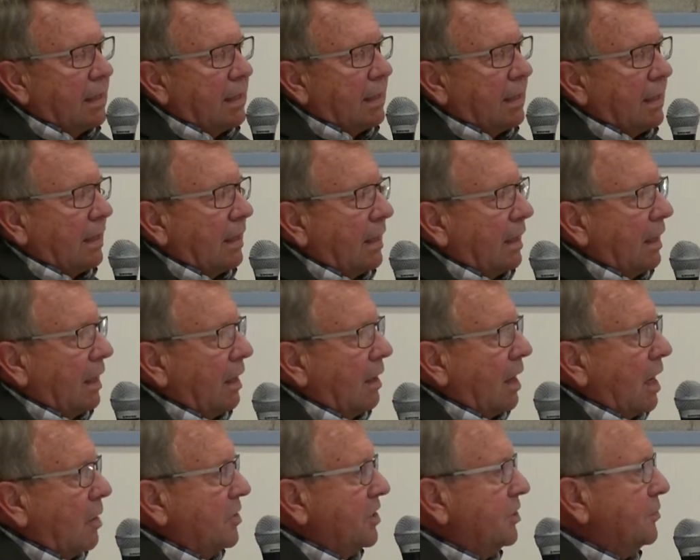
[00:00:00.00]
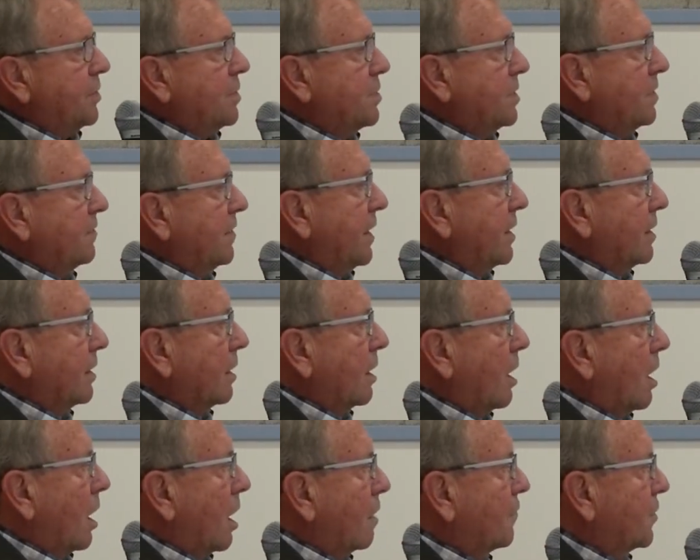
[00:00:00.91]
I wish we would have had a
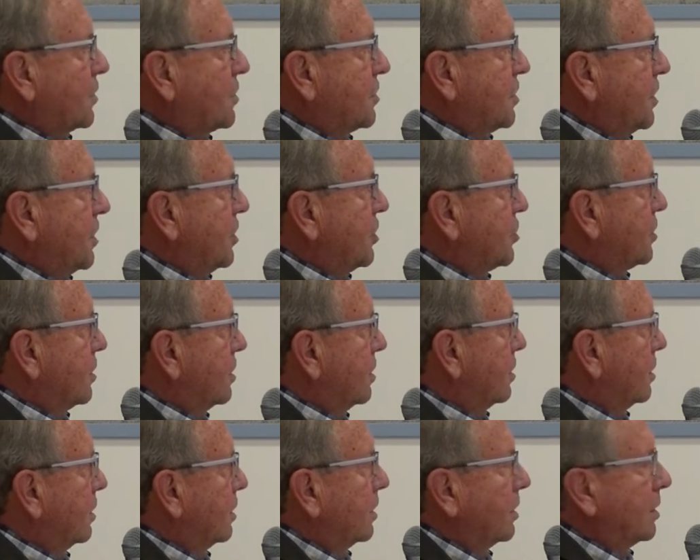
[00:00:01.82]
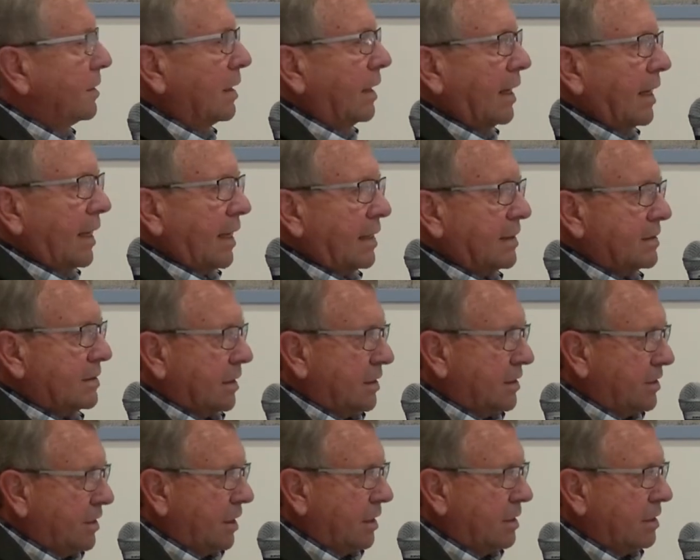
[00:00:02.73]
conversation in the
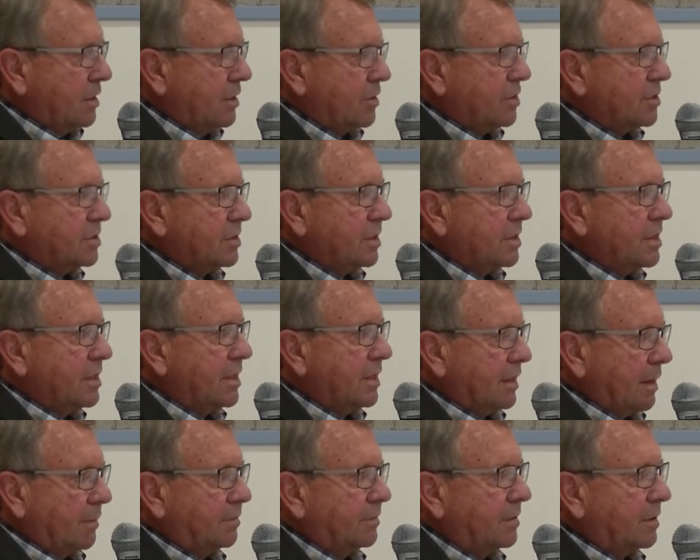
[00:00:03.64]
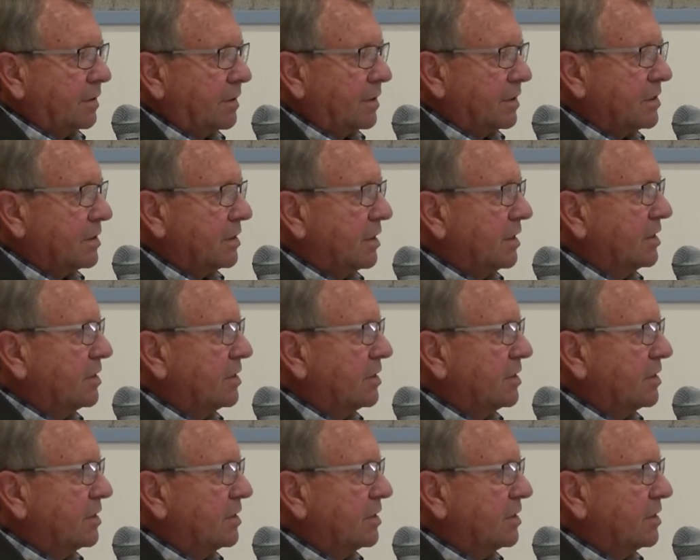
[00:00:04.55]
last 10 years leading up to this,